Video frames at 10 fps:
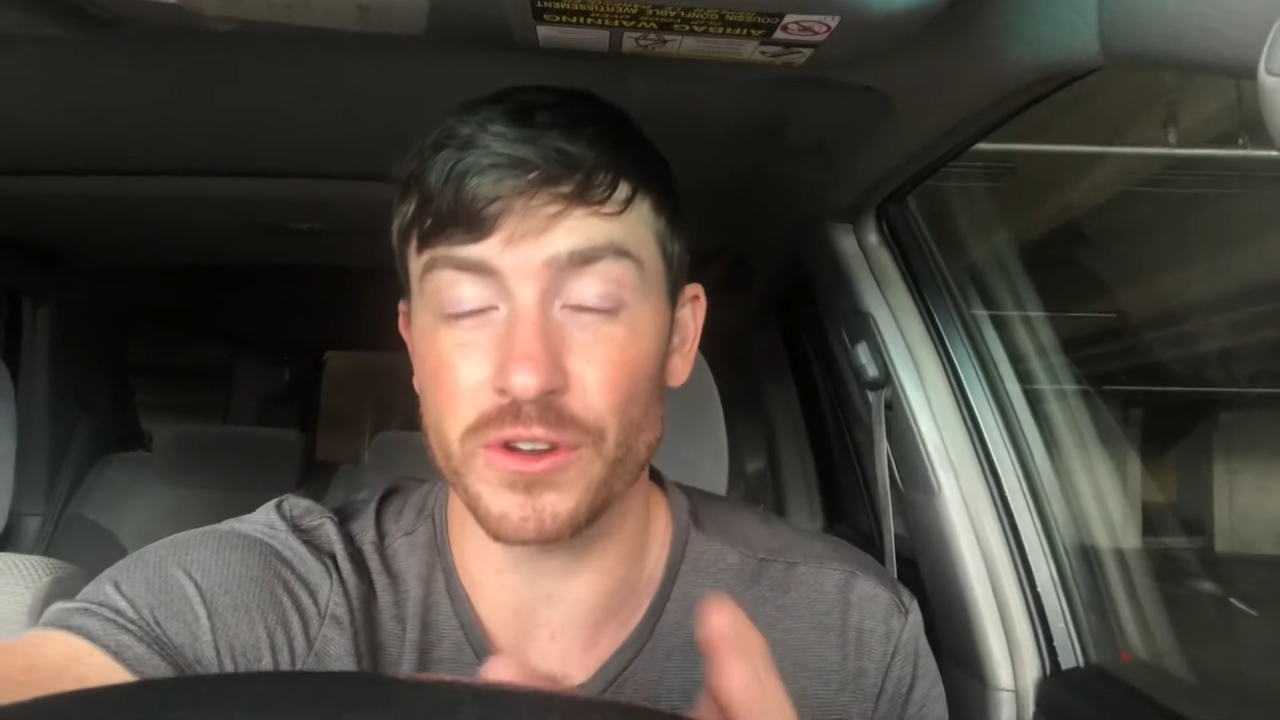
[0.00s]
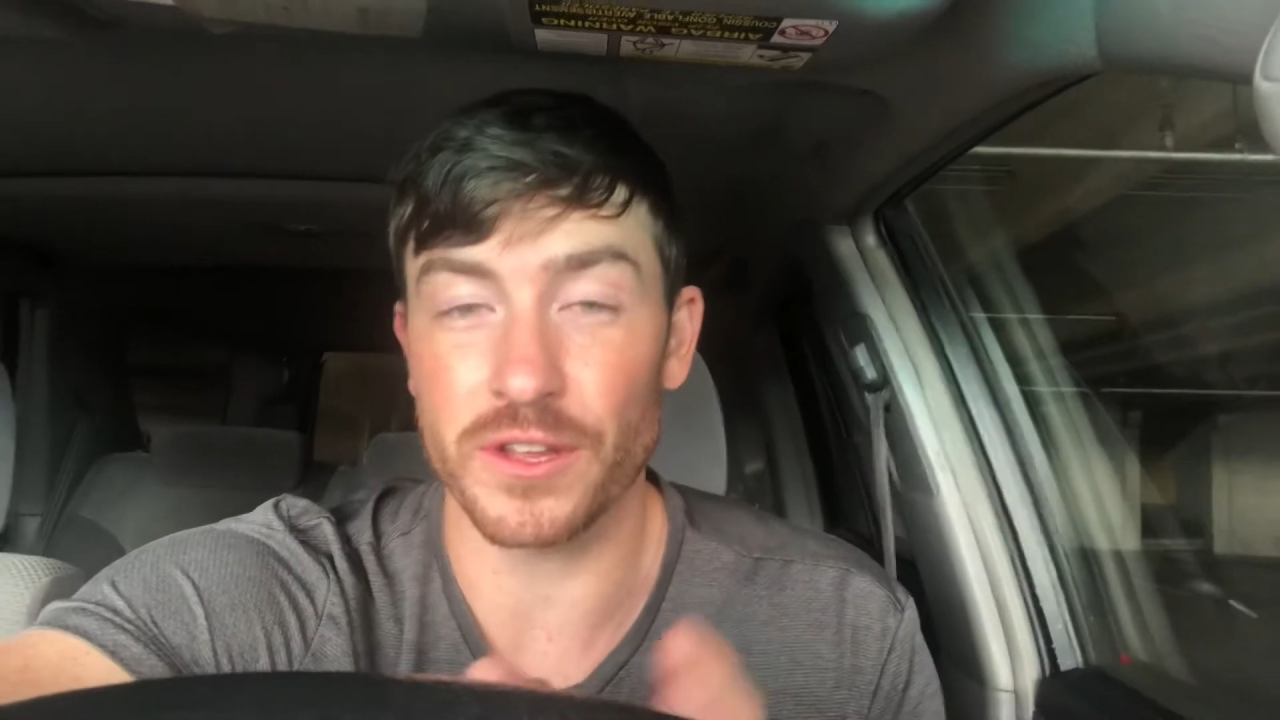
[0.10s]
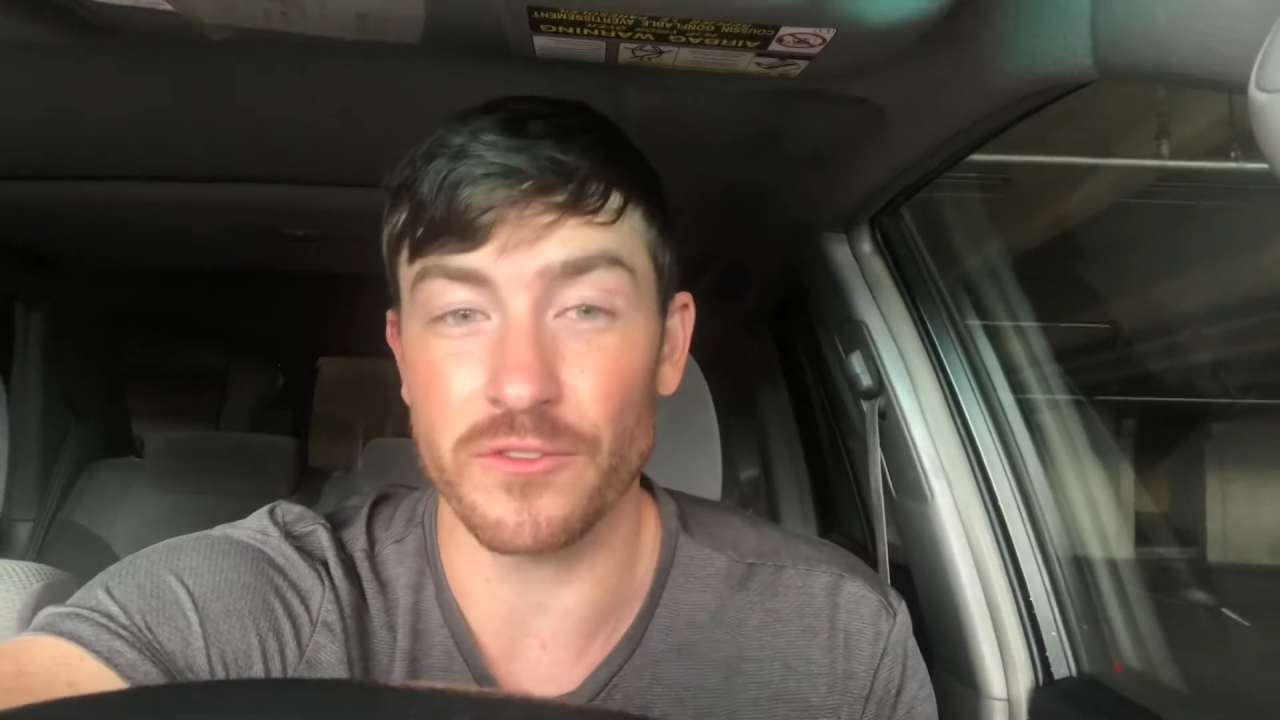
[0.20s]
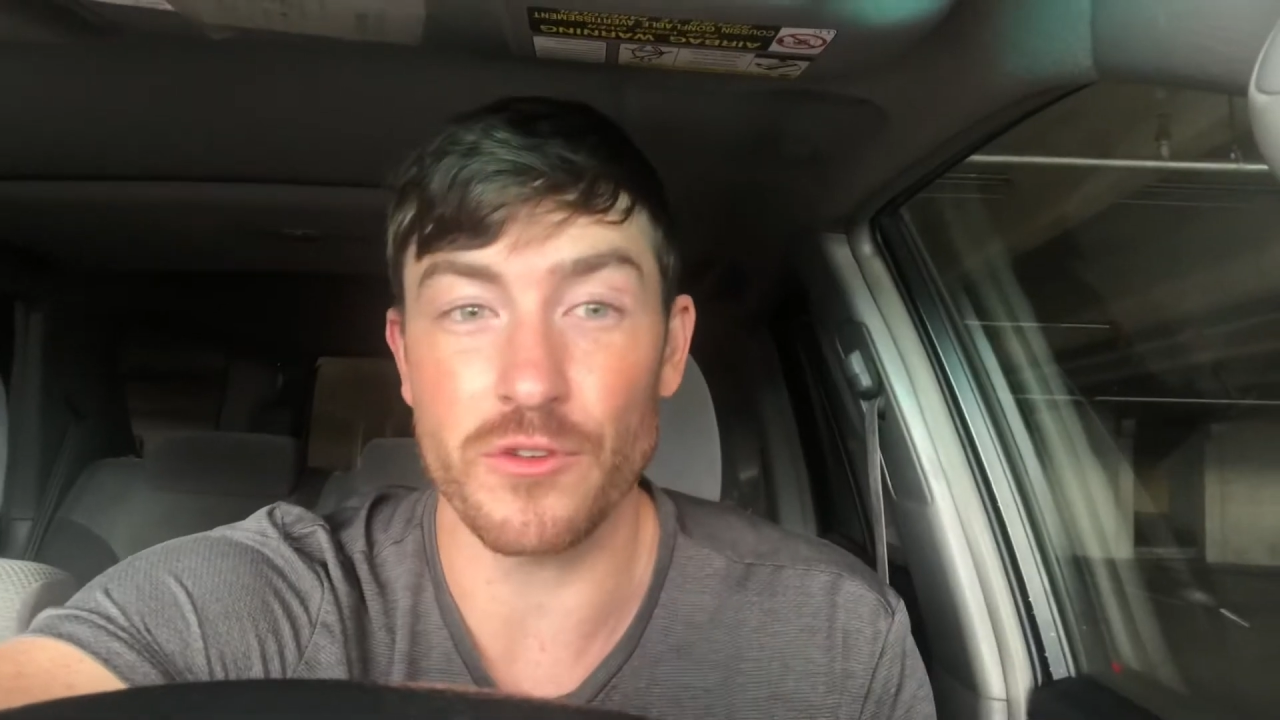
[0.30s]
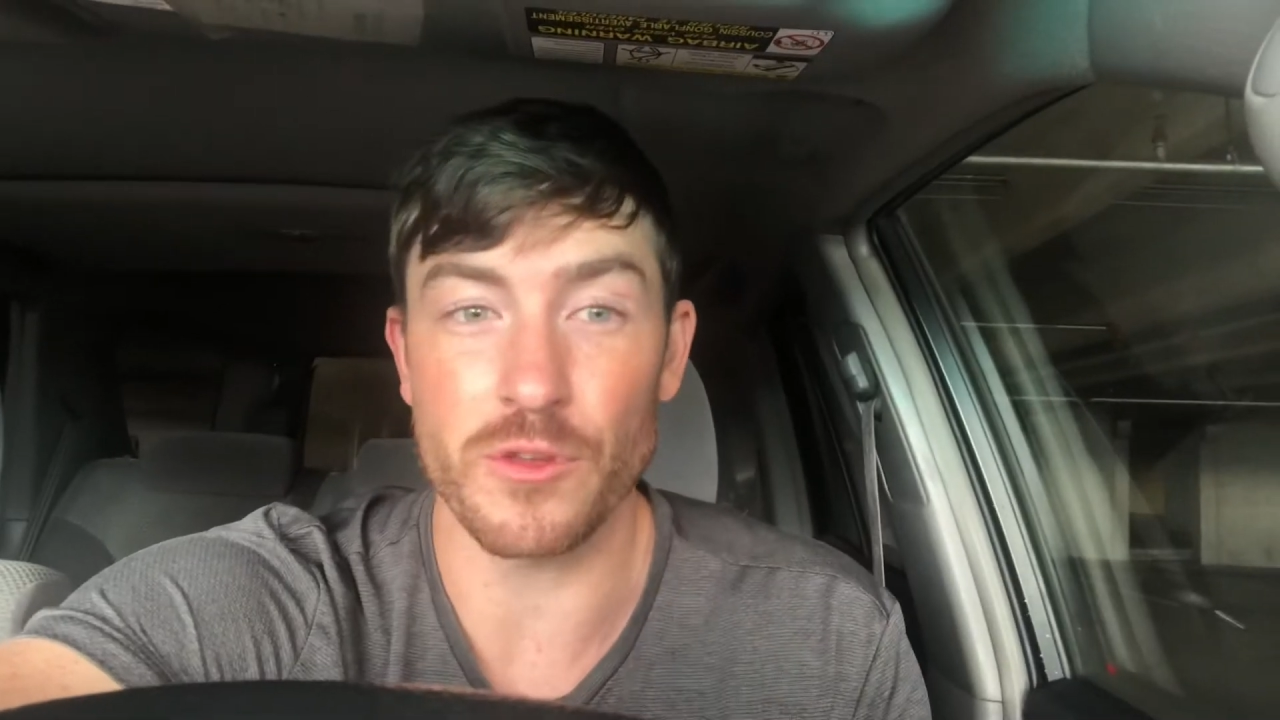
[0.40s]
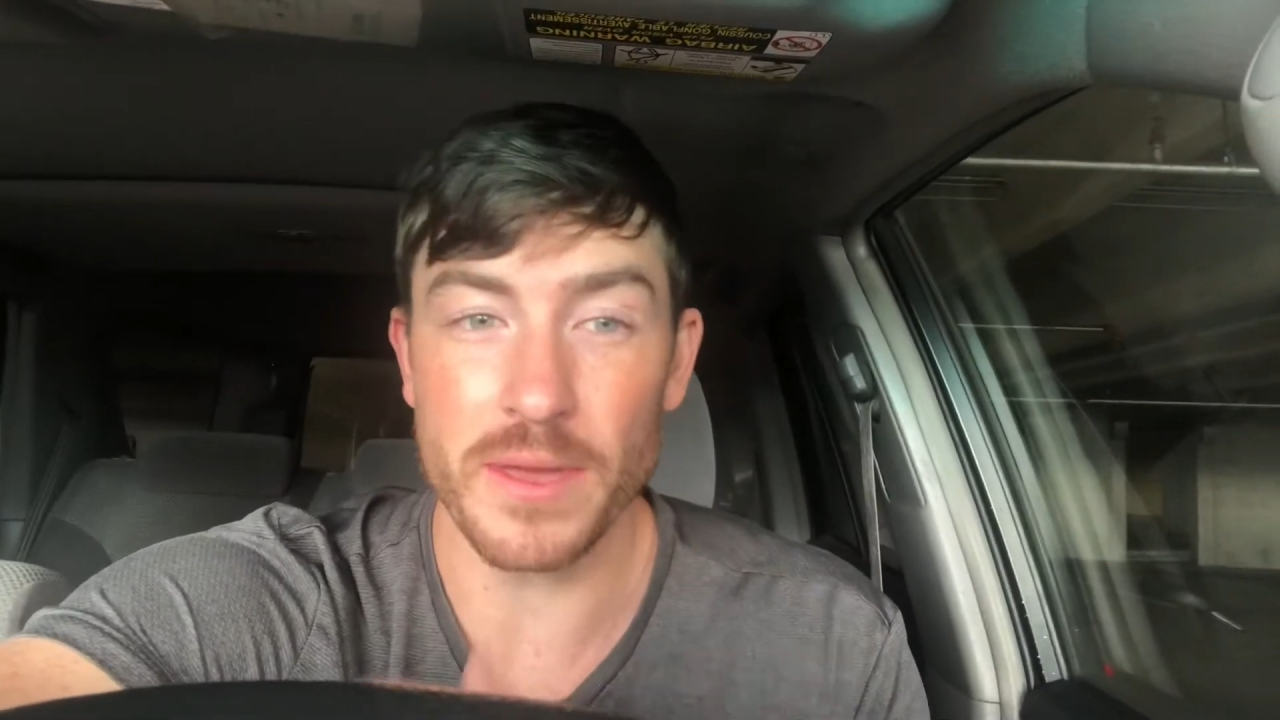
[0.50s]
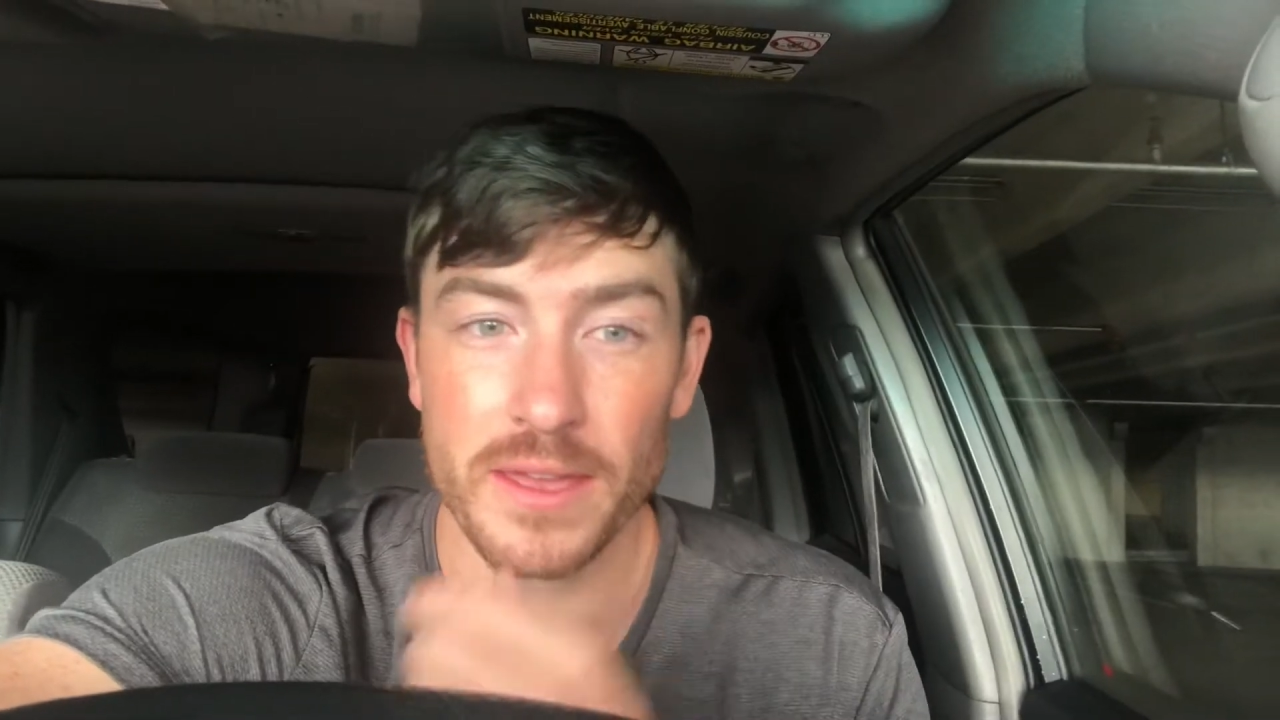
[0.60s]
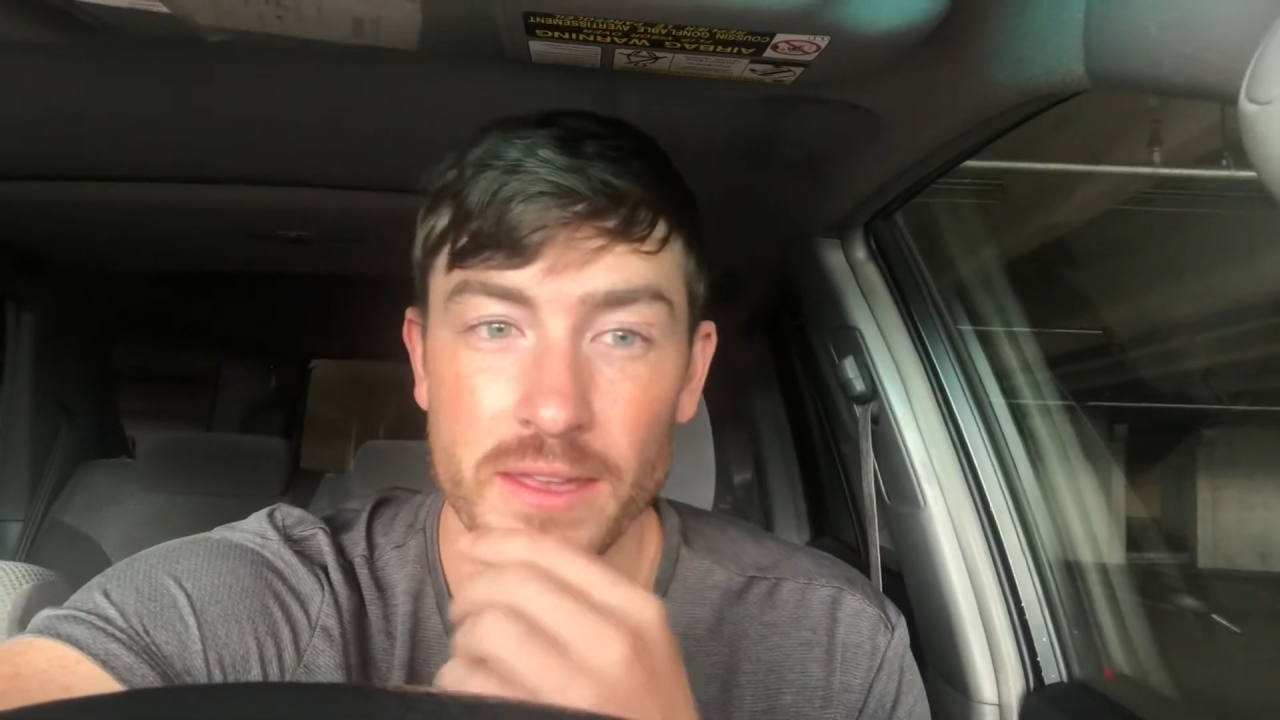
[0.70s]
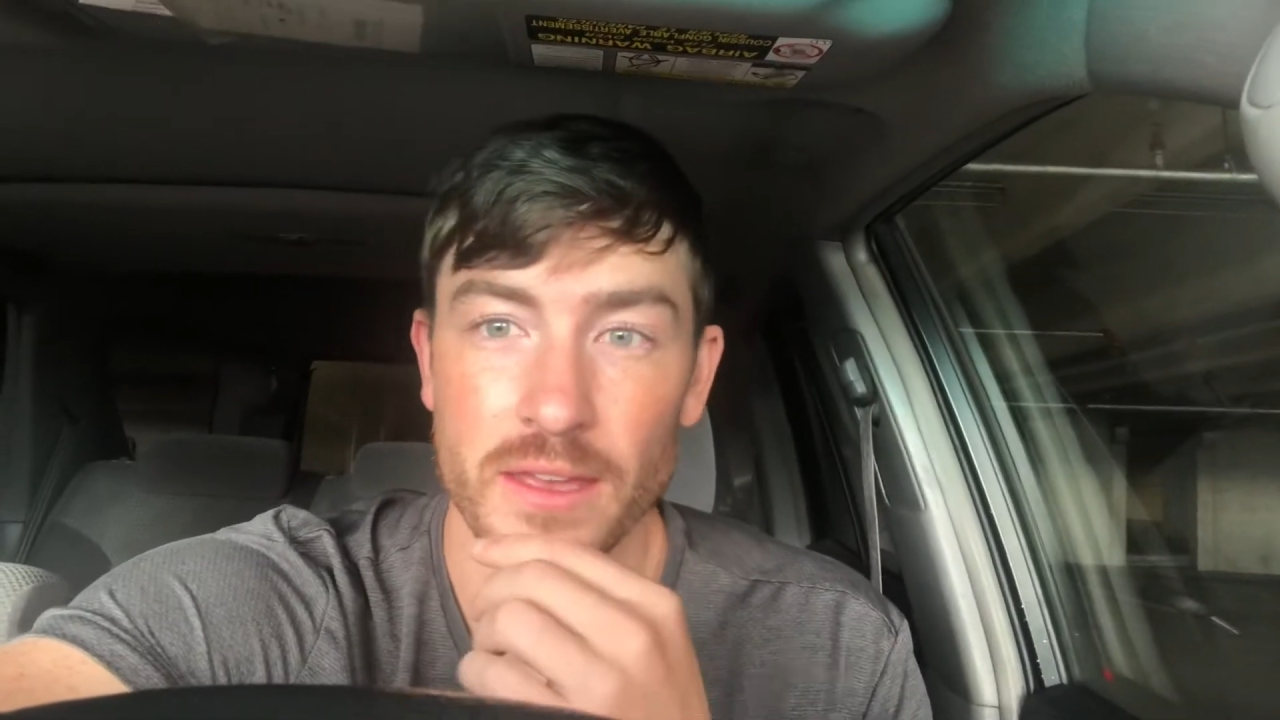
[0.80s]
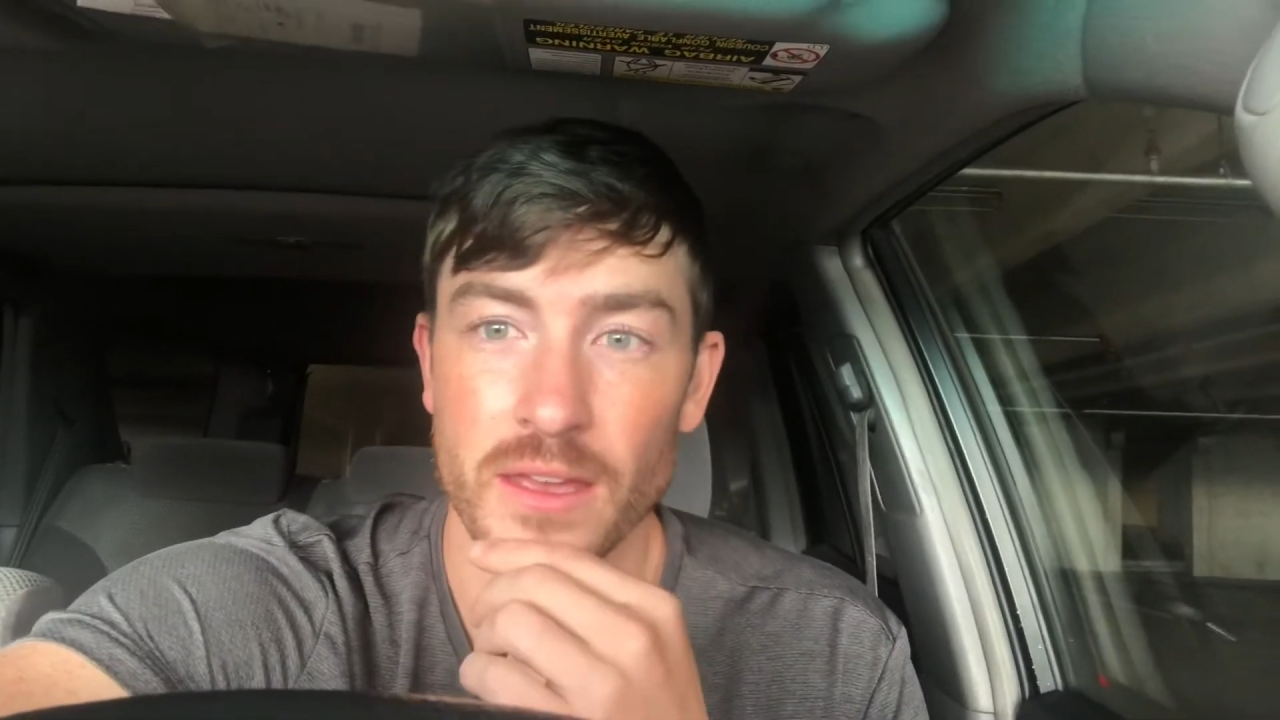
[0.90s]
of who you pick.